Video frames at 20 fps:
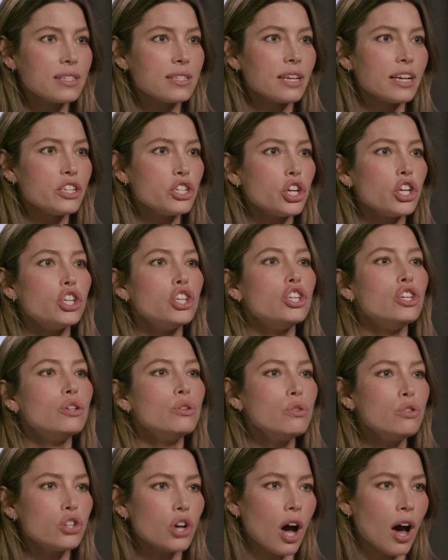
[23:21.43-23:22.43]
such a
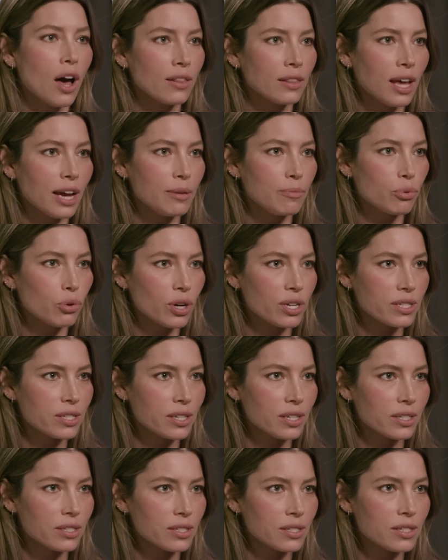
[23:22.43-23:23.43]
huge online
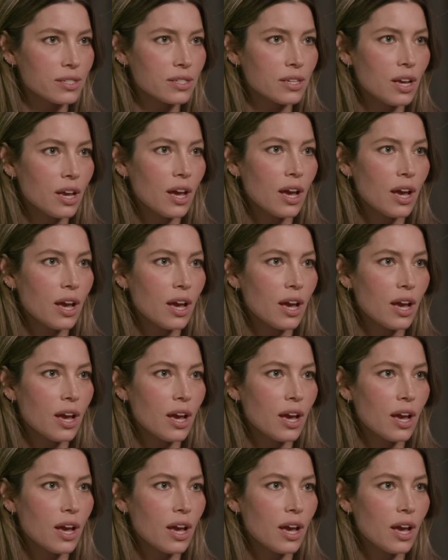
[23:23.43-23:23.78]
presence